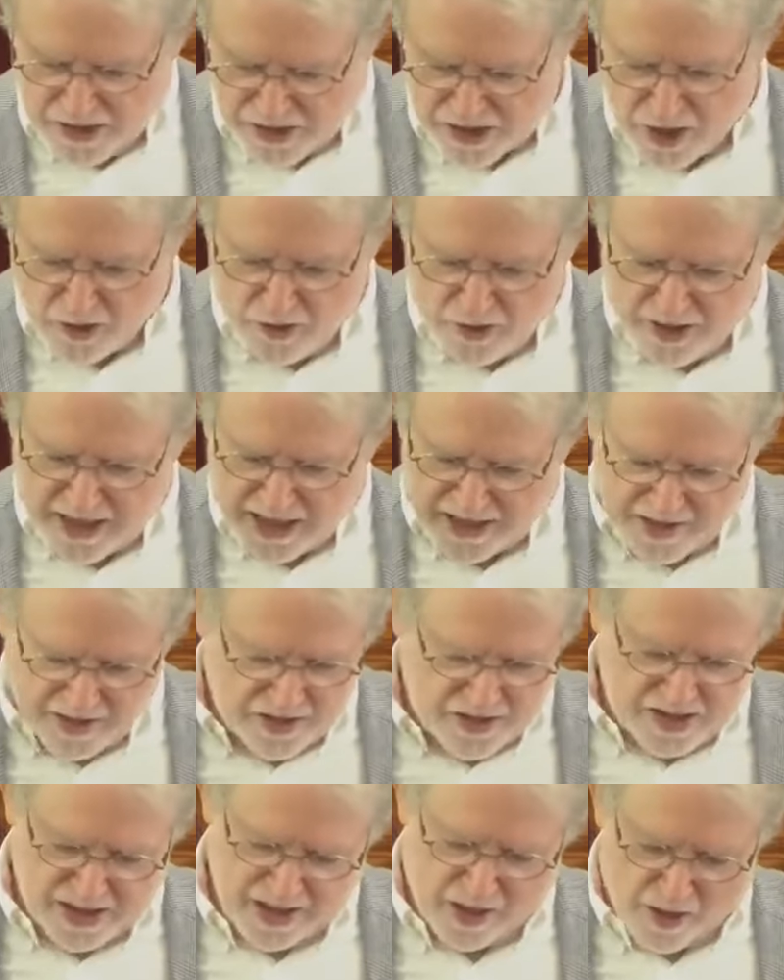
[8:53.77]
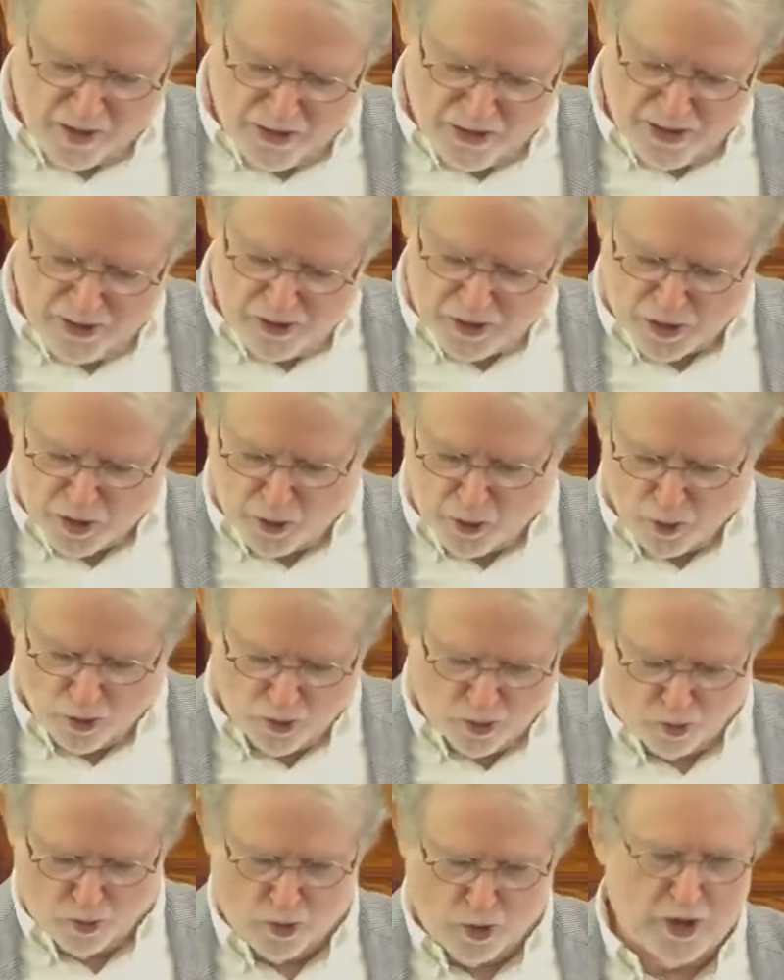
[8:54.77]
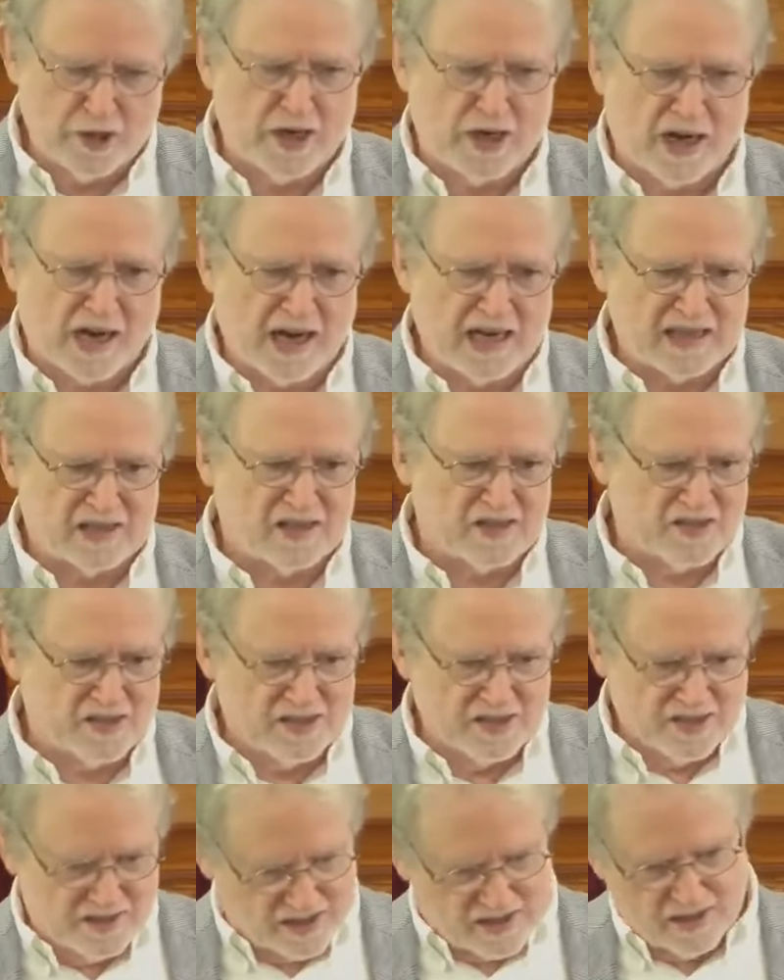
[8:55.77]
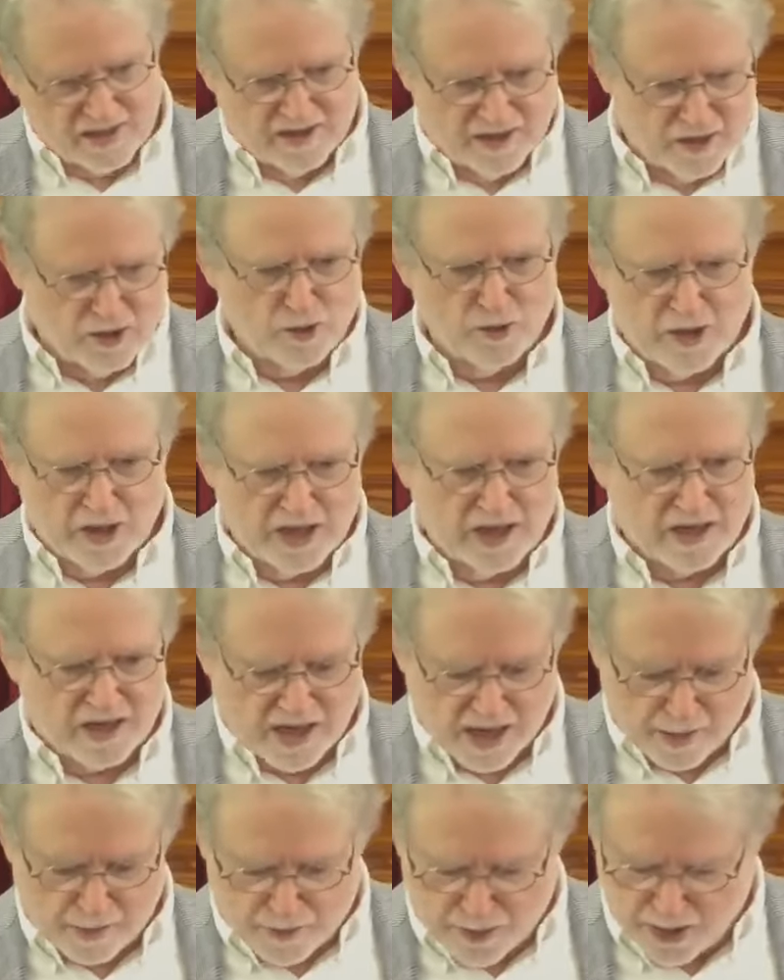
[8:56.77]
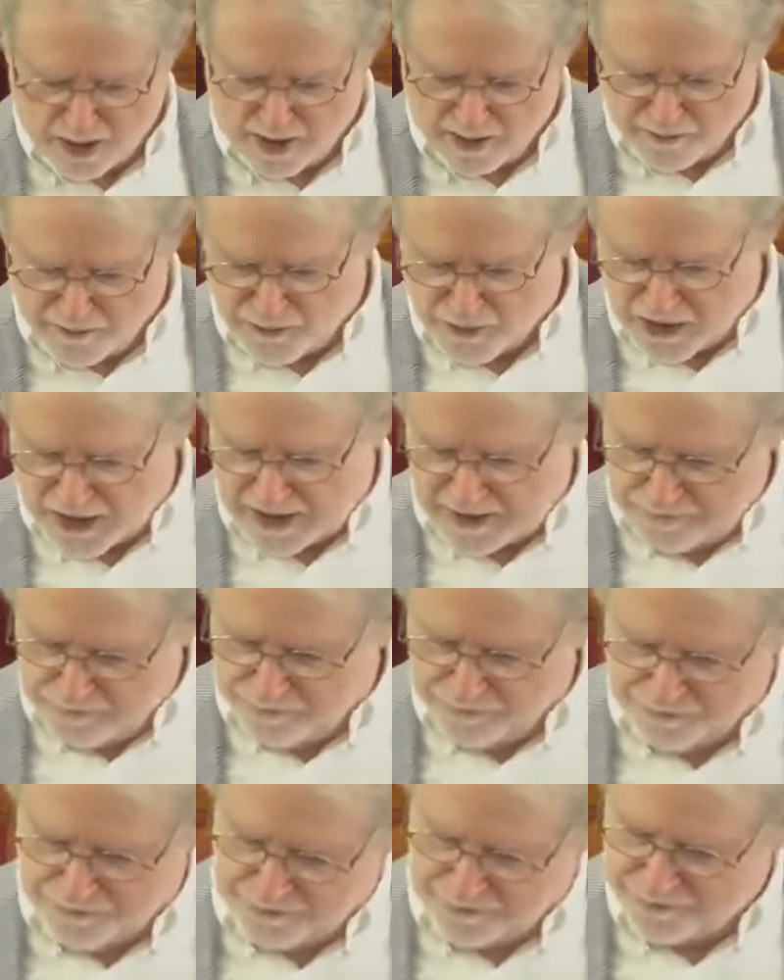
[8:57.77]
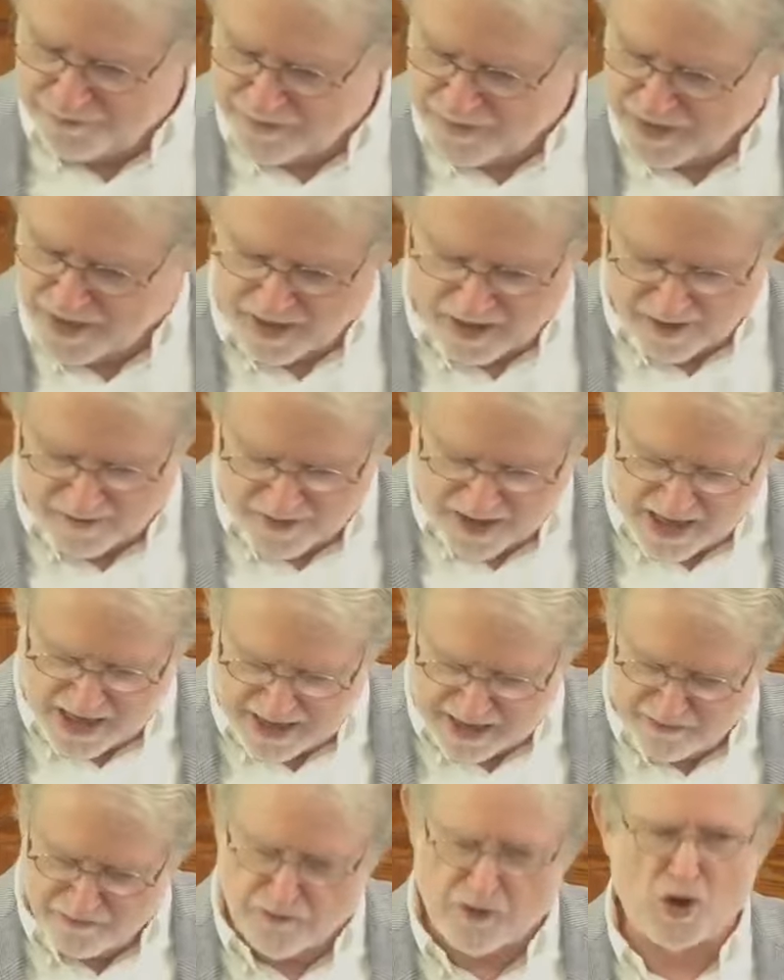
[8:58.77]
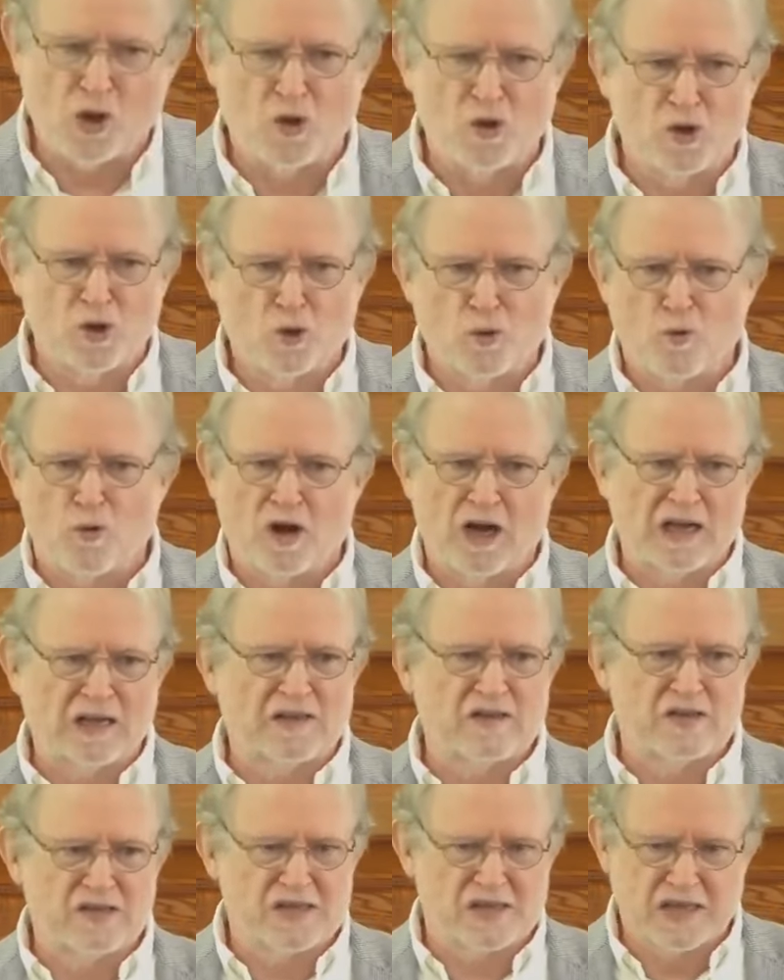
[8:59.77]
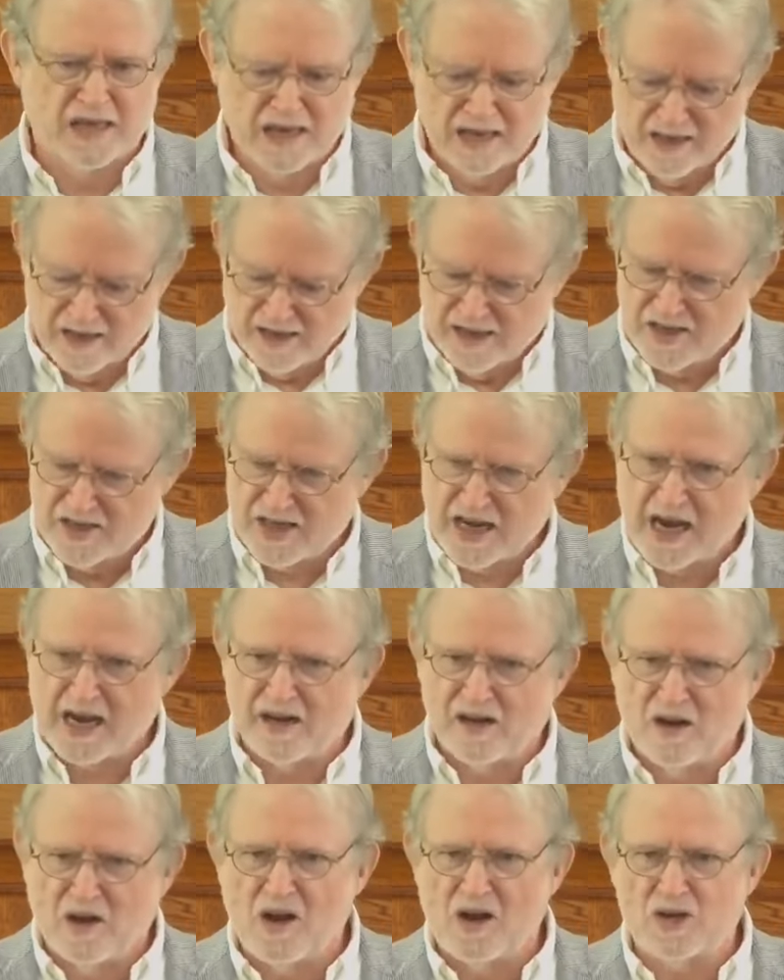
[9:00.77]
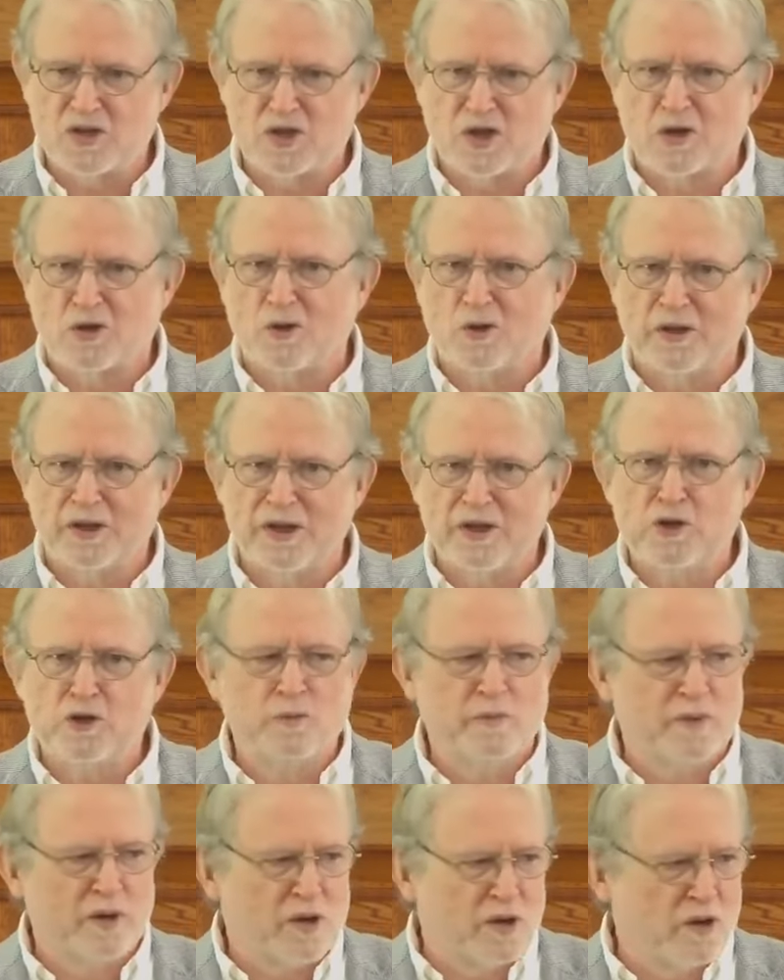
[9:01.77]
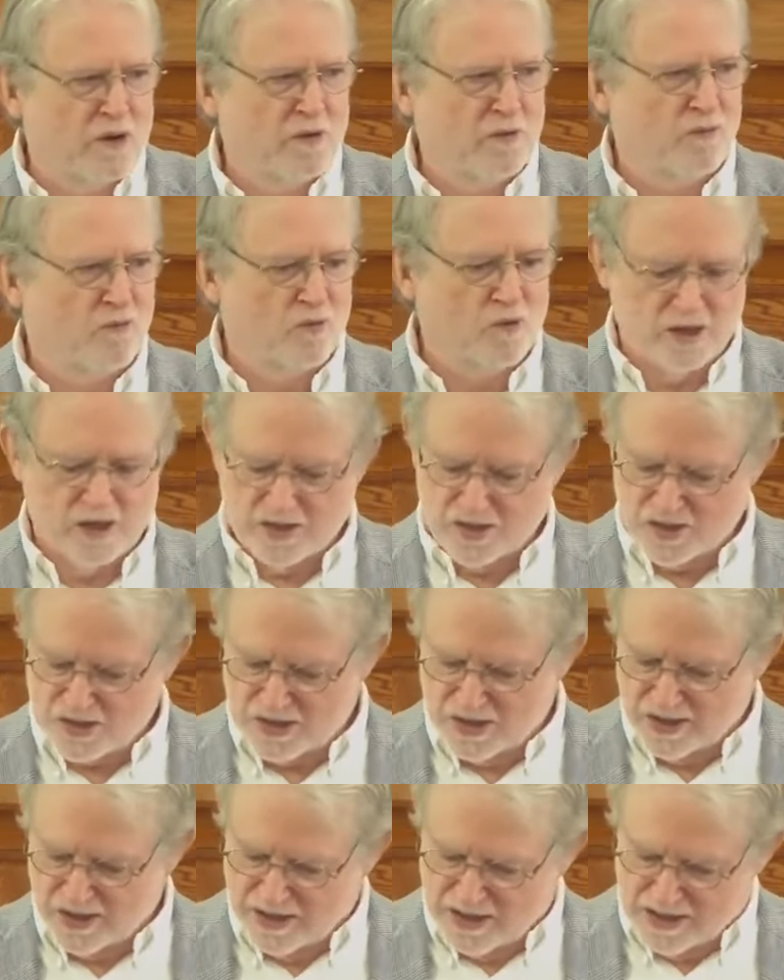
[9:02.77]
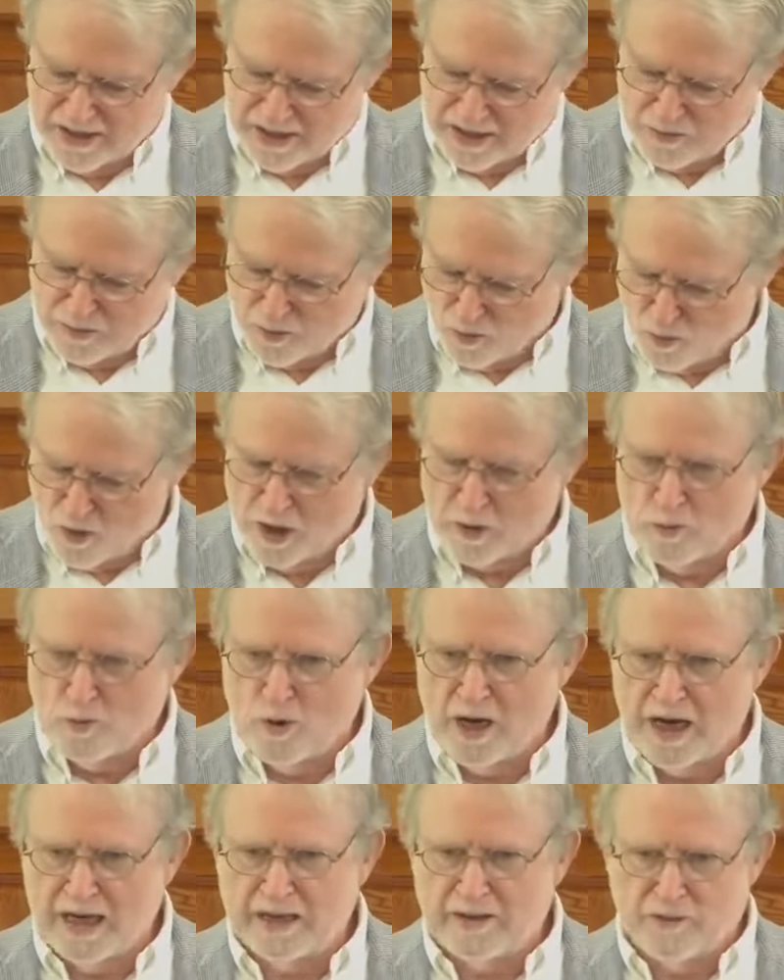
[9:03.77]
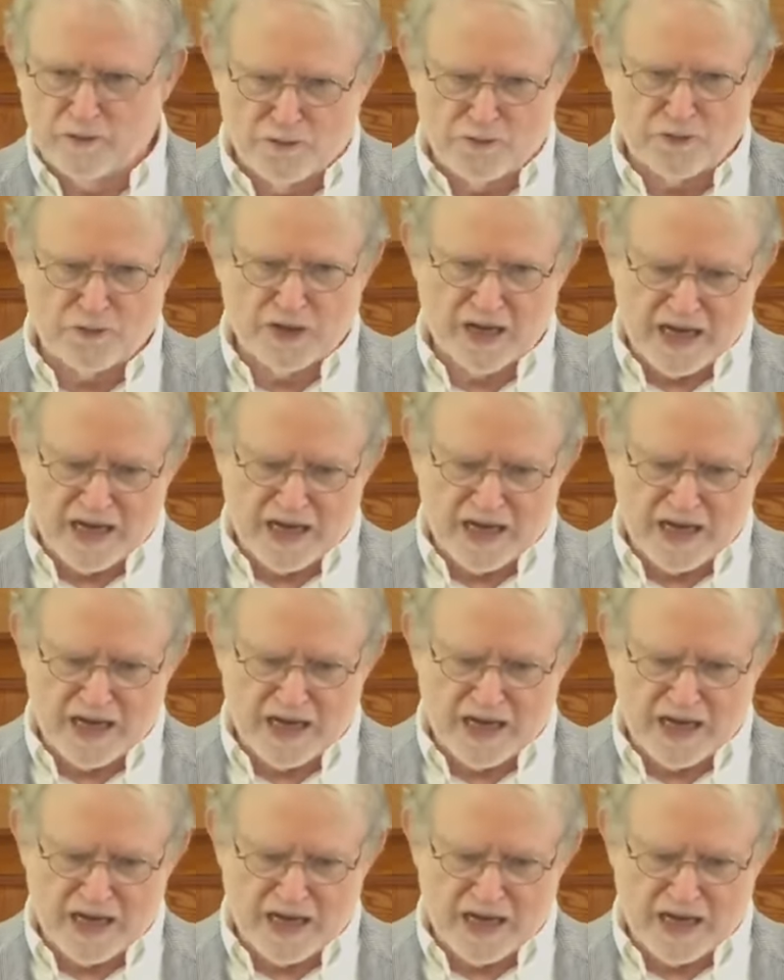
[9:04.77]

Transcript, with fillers: So you get to see all those cool woodcuts, including a couple of kind of vulgar ones. Scatological humor was one way of